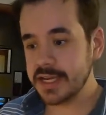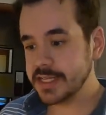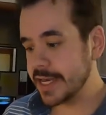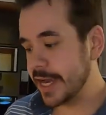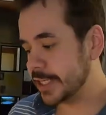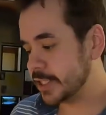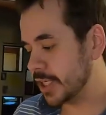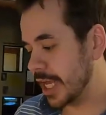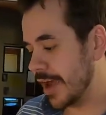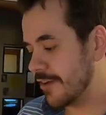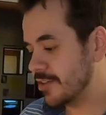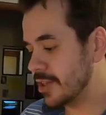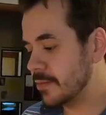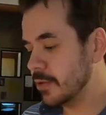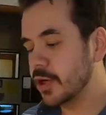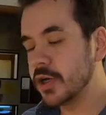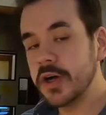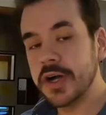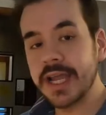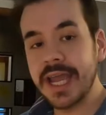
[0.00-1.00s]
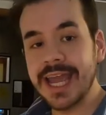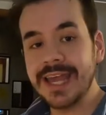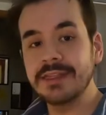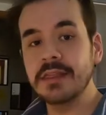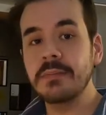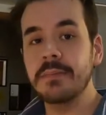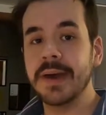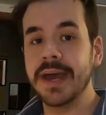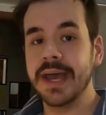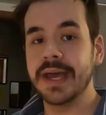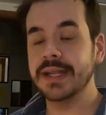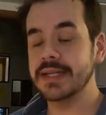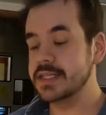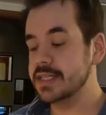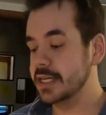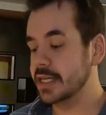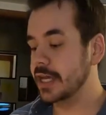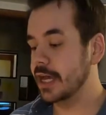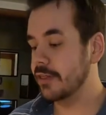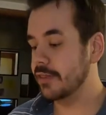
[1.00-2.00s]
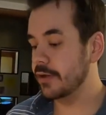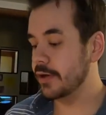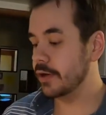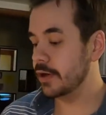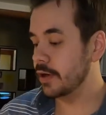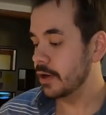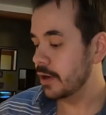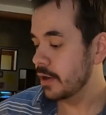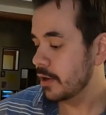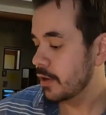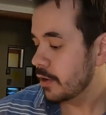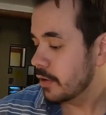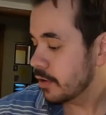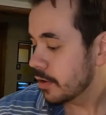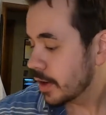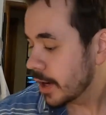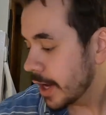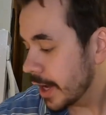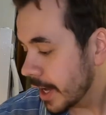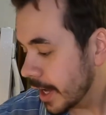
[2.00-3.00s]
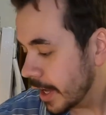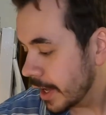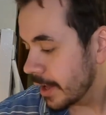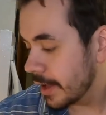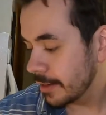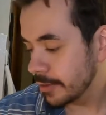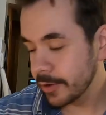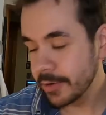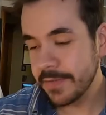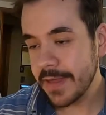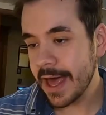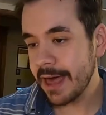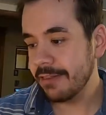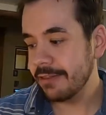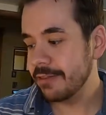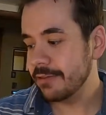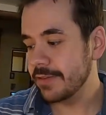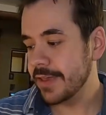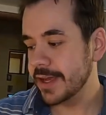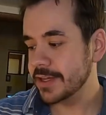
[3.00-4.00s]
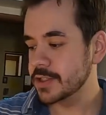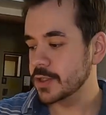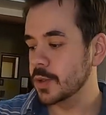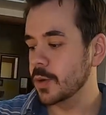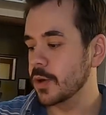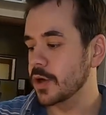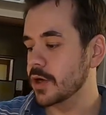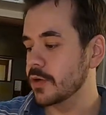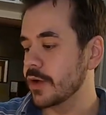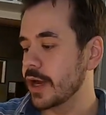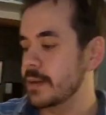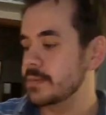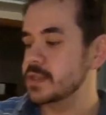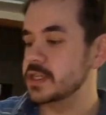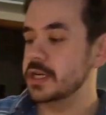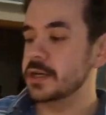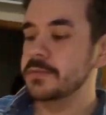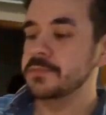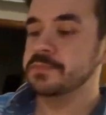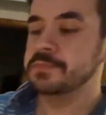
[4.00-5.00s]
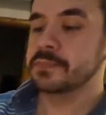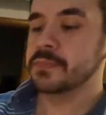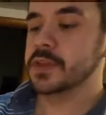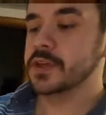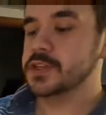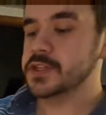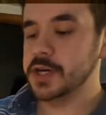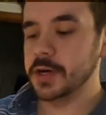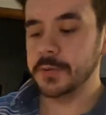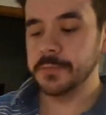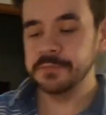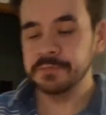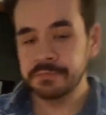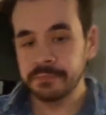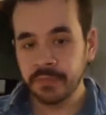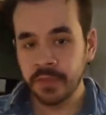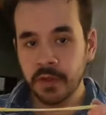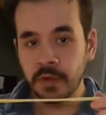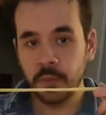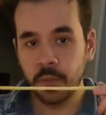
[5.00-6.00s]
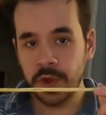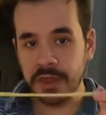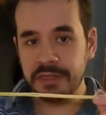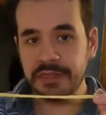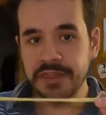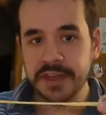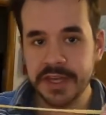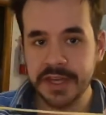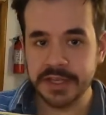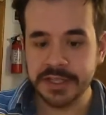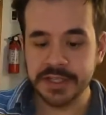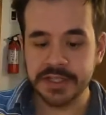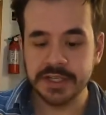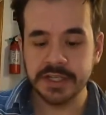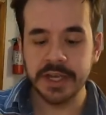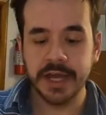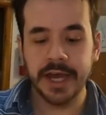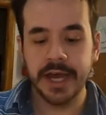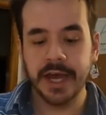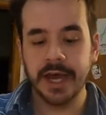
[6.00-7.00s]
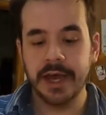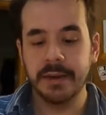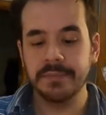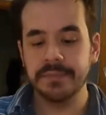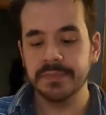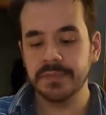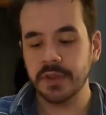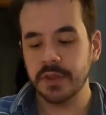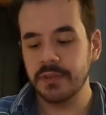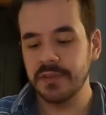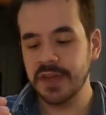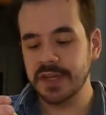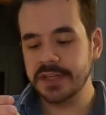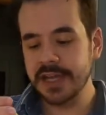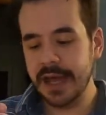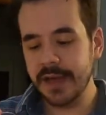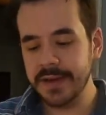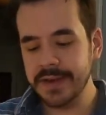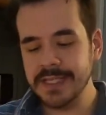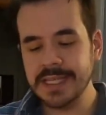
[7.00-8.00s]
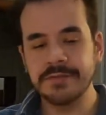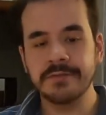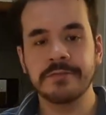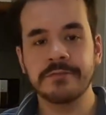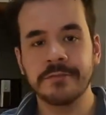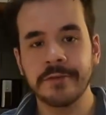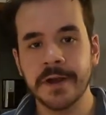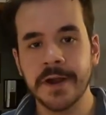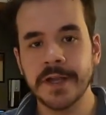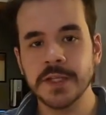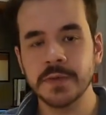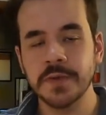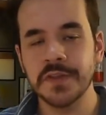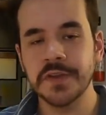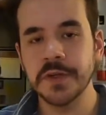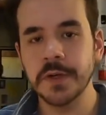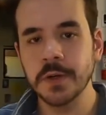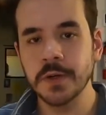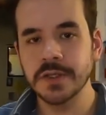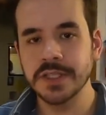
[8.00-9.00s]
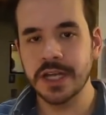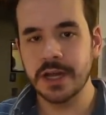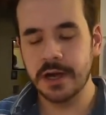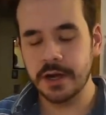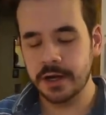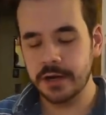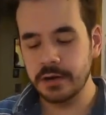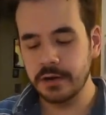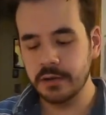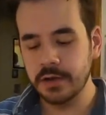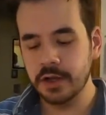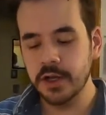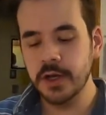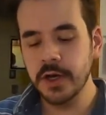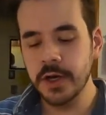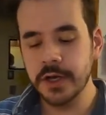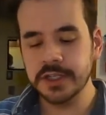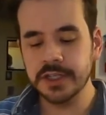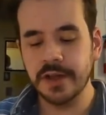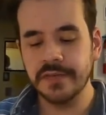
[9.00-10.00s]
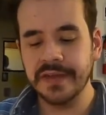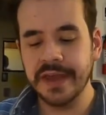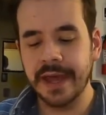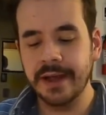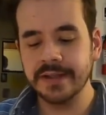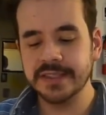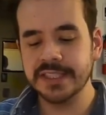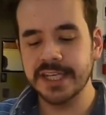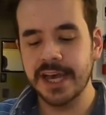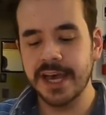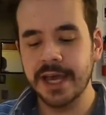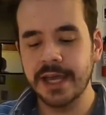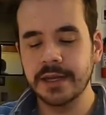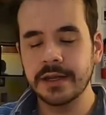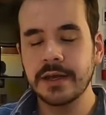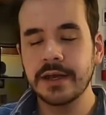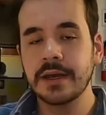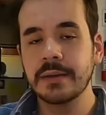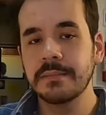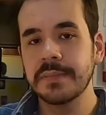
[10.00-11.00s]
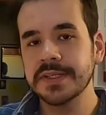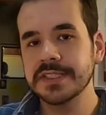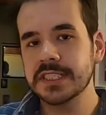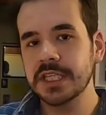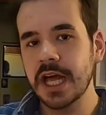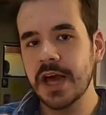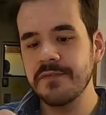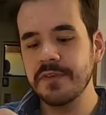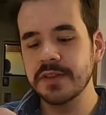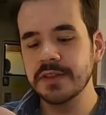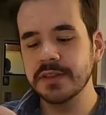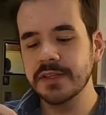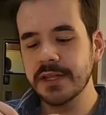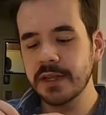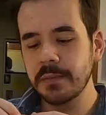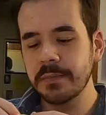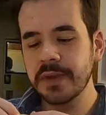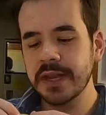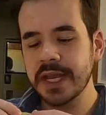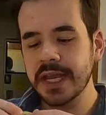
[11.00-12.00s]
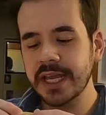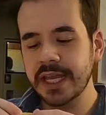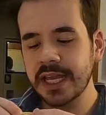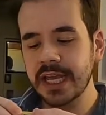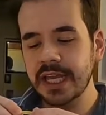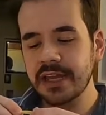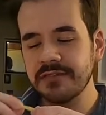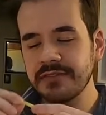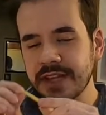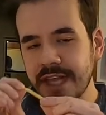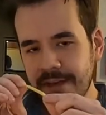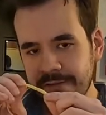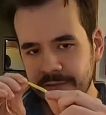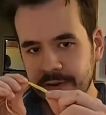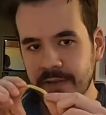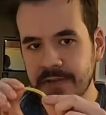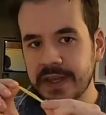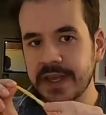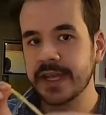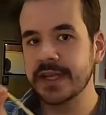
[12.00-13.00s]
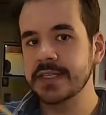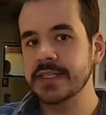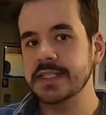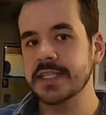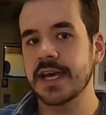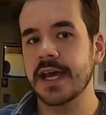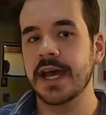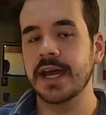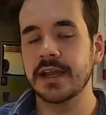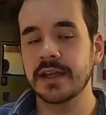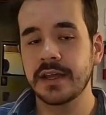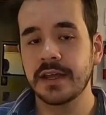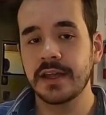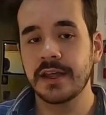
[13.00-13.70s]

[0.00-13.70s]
is actually having them cook in the pan together. Uh, I learned that thanks to Gordon Ramsay. So with these. Um, the Italians have a phrase when the noodles are cooked on the outside but still have a little bit of give left on the inside.